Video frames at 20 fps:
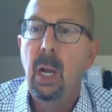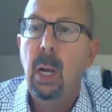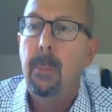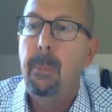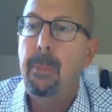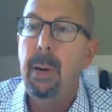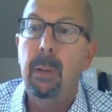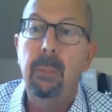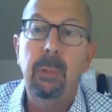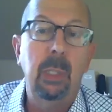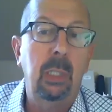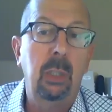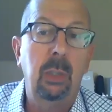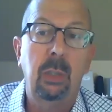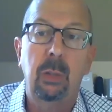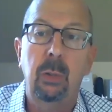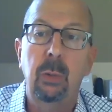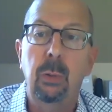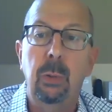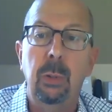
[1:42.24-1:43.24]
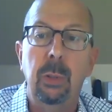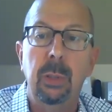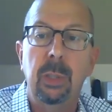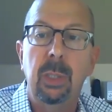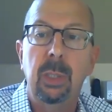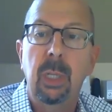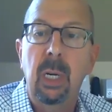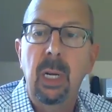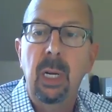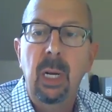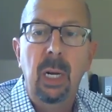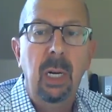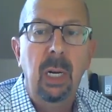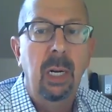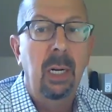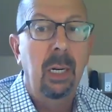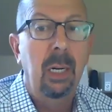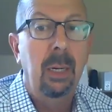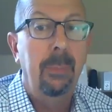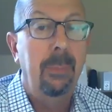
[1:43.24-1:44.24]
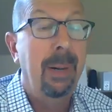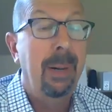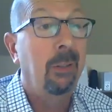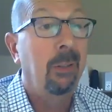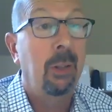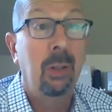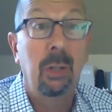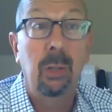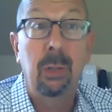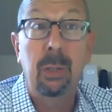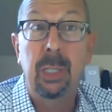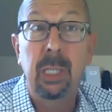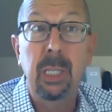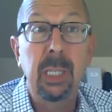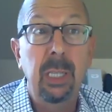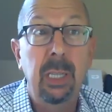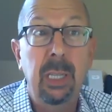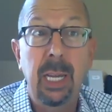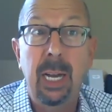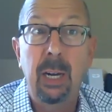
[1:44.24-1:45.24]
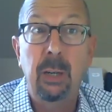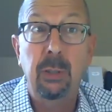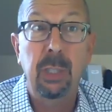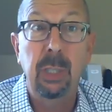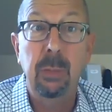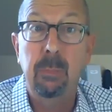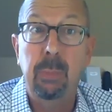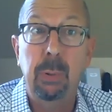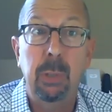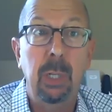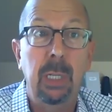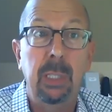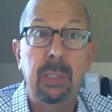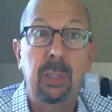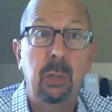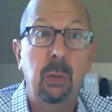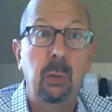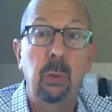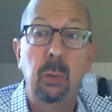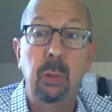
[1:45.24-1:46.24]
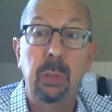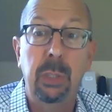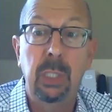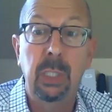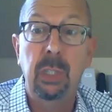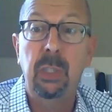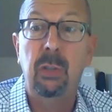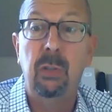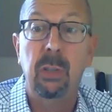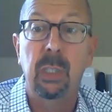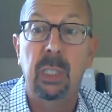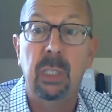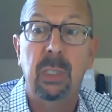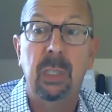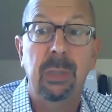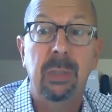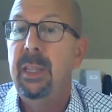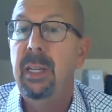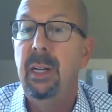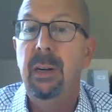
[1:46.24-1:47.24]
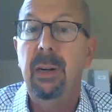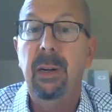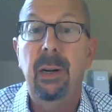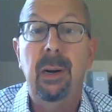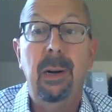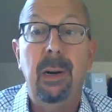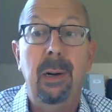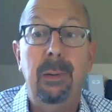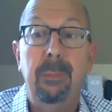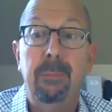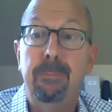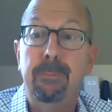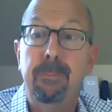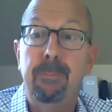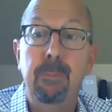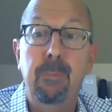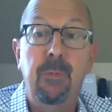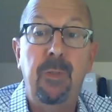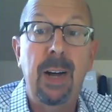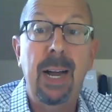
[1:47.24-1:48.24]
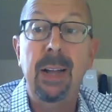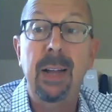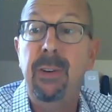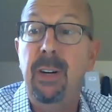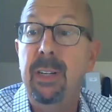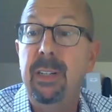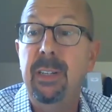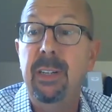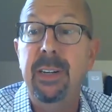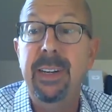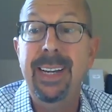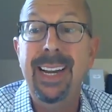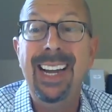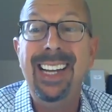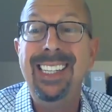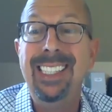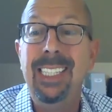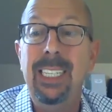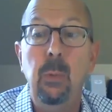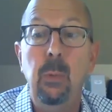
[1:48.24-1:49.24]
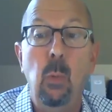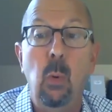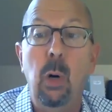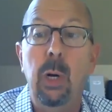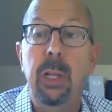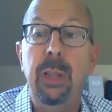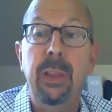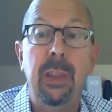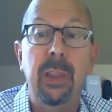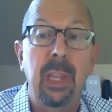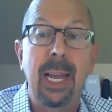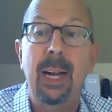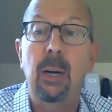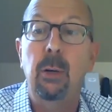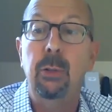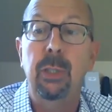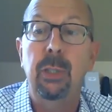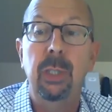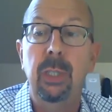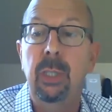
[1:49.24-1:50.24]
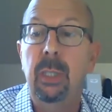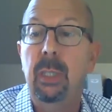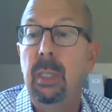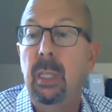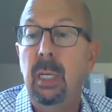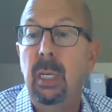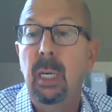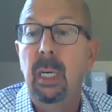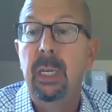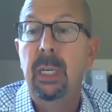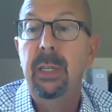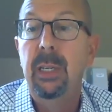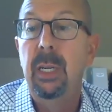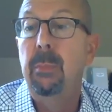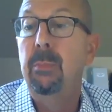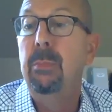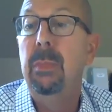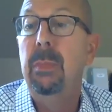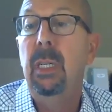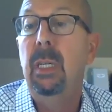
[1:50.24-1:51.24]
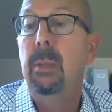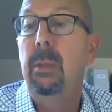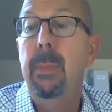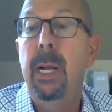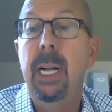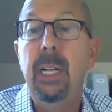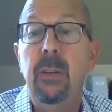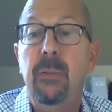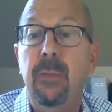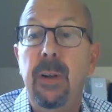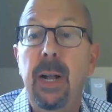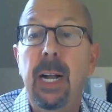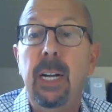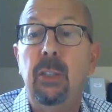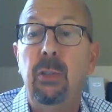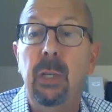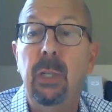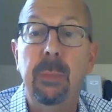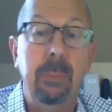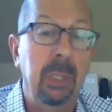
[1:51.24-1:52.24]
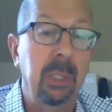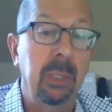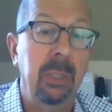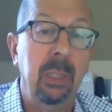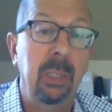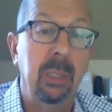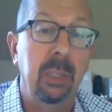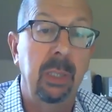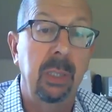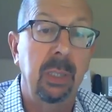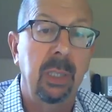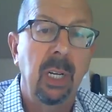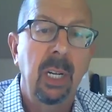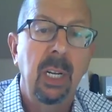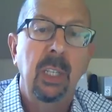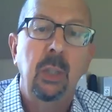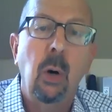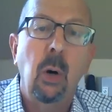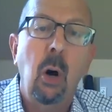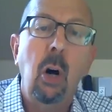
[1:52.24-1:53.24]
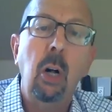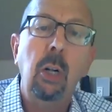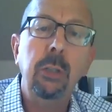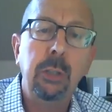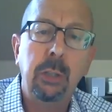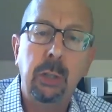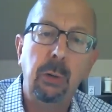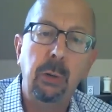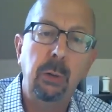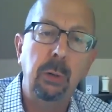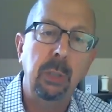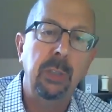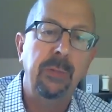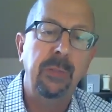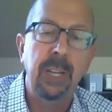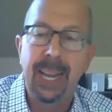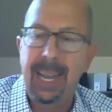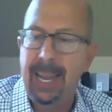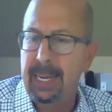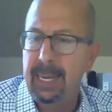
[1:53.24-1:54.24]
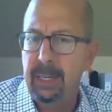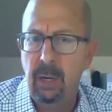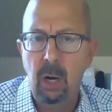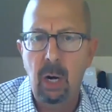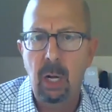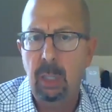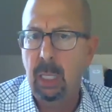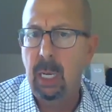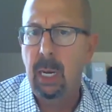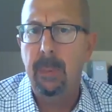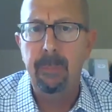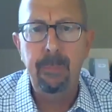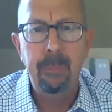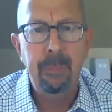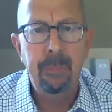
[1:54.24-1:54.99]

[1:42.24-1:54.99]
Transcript: public schools, about 13,000 plus school districts. There are 591,000 manufacturing businesses. So all told, if you add it all up,